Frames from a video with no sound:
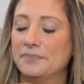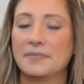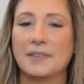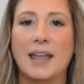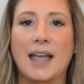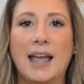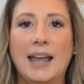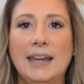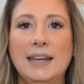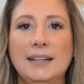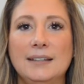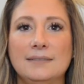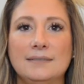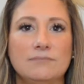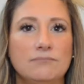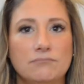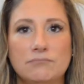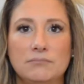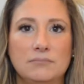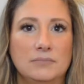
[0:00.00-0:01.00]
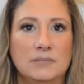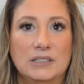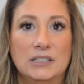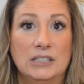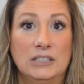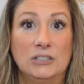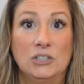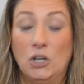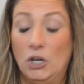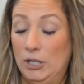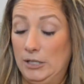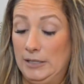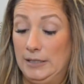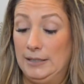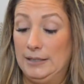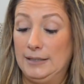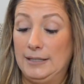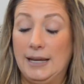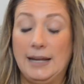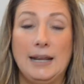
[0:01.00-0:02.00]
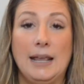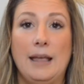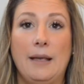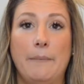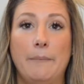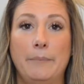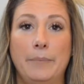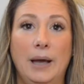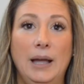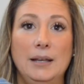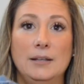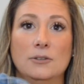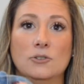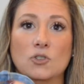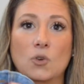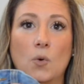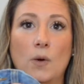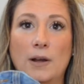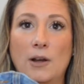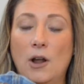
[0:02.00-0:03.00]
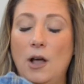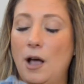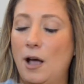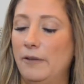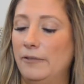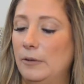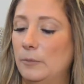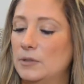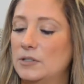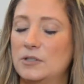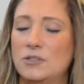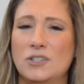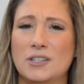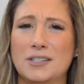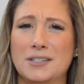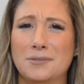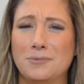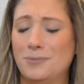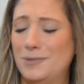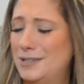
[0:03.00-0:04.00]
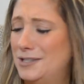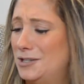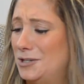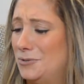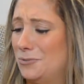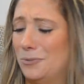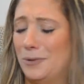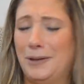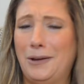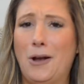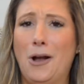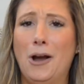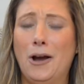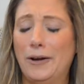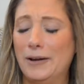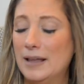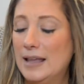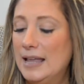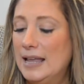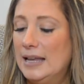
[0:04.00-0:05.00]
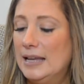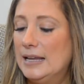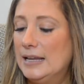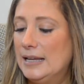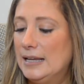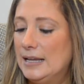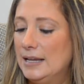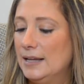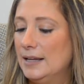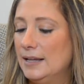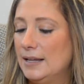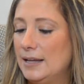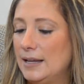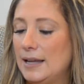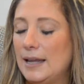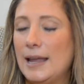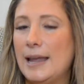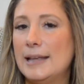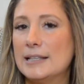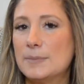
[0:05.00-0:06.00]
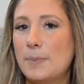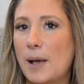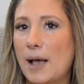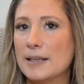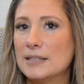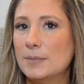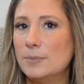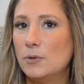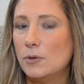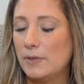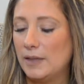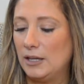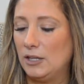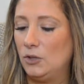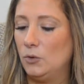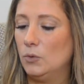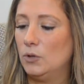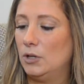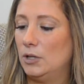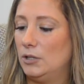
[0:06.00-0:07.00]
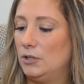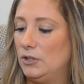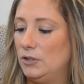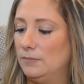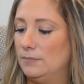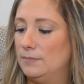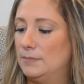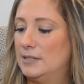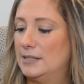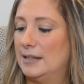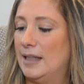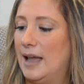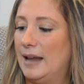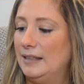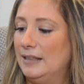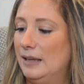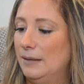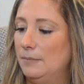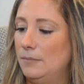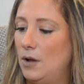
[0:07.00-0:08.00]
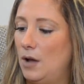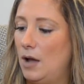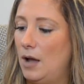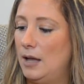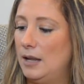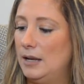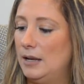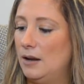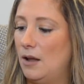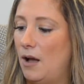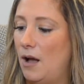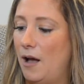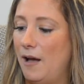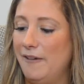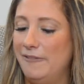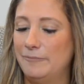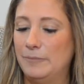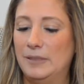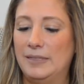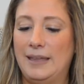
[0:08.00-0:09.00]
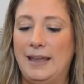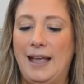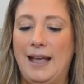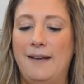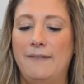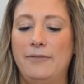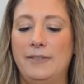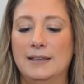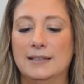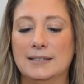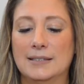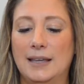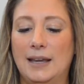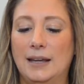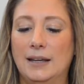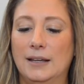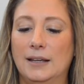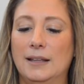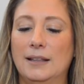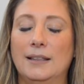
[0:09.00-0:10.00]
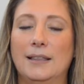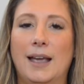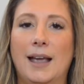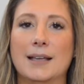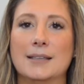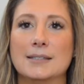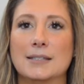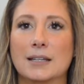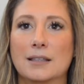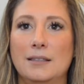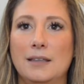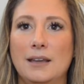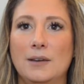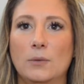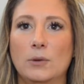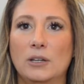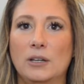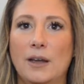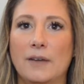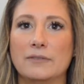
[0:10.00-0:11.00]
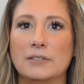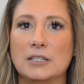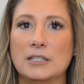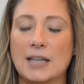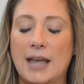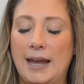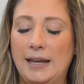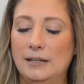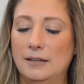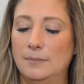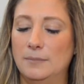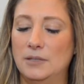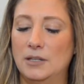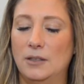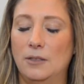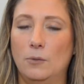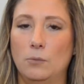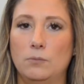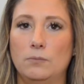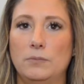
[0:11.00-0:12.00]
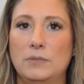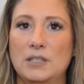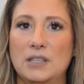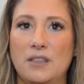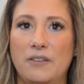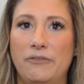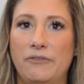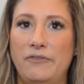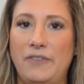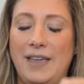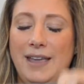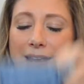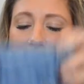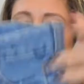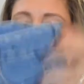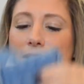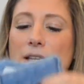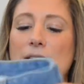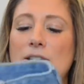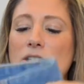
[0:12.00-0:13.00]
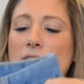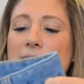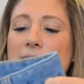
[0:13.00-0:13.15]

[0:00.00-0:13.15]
I couldn't get it buttoned on and off. It's just really hard. It's possible that you could slide them on and off, but they have this like elastic thing where you have to tighten them to the fit. It